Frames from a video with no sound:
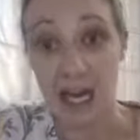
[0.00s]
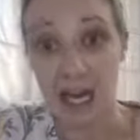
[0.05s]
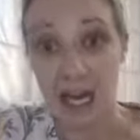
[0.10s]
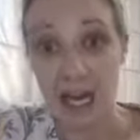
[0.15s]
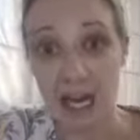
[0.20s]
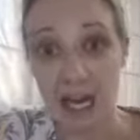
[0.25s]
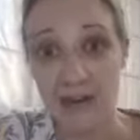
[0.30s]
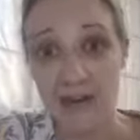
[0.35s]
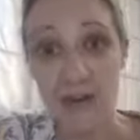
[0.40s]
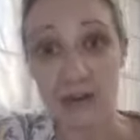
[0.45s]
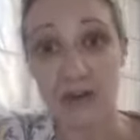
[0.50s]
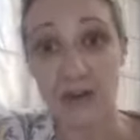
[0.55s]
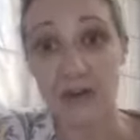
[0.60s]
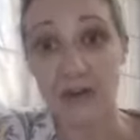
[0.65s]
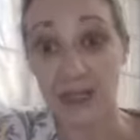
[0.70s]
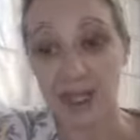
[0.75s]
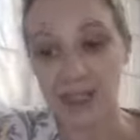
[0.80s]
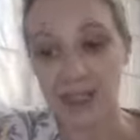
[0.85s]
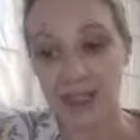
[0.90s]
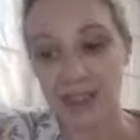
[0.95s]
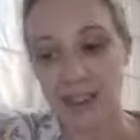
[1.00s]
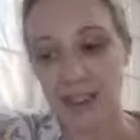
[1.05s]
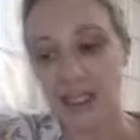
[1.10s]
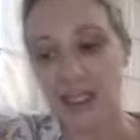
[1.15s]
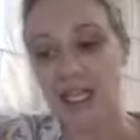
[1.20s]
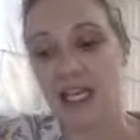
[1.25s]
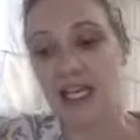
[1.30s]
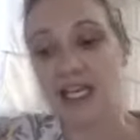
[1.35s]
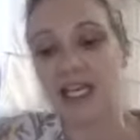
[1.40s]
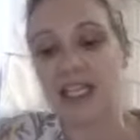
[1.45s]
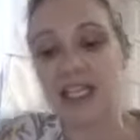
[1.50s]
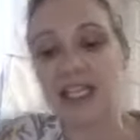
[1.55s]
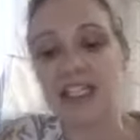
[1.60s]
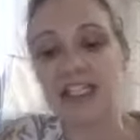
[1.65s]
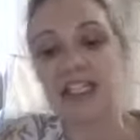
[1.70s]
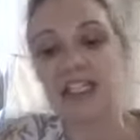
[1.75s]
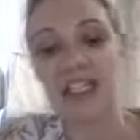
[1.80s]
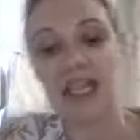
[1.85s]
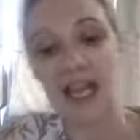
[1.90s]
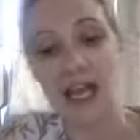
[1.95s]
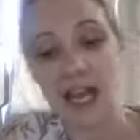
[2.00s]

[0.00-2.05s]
after an event in the